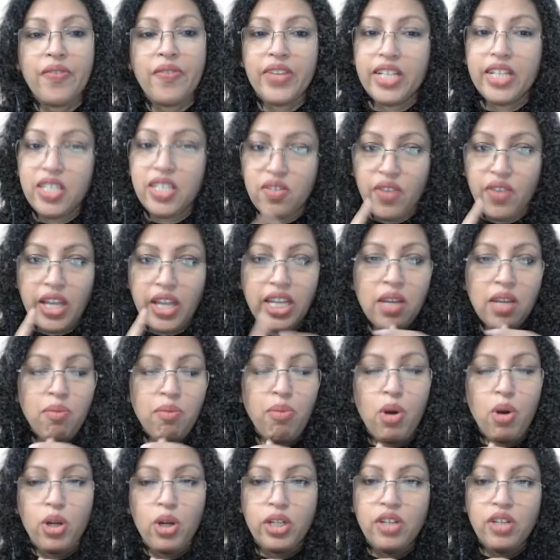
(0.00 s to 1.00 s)
it's very
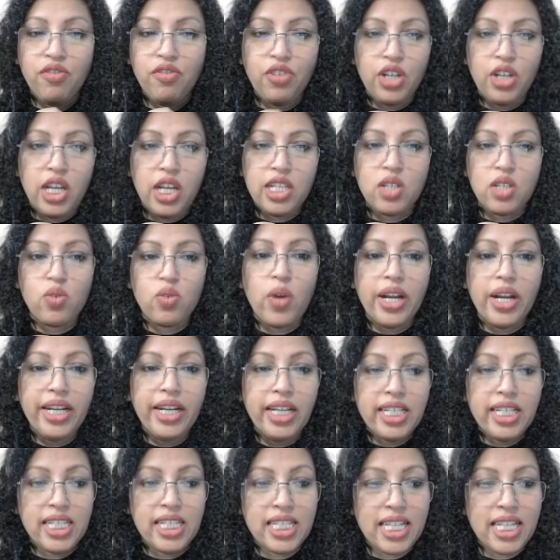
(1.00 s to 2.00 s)
important for us to
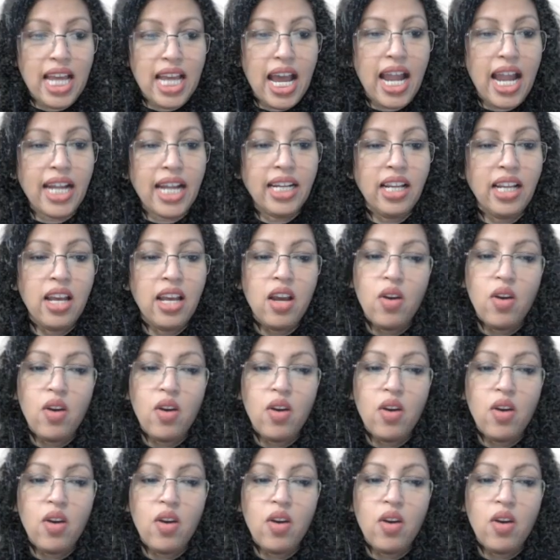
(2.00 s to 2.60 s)
understand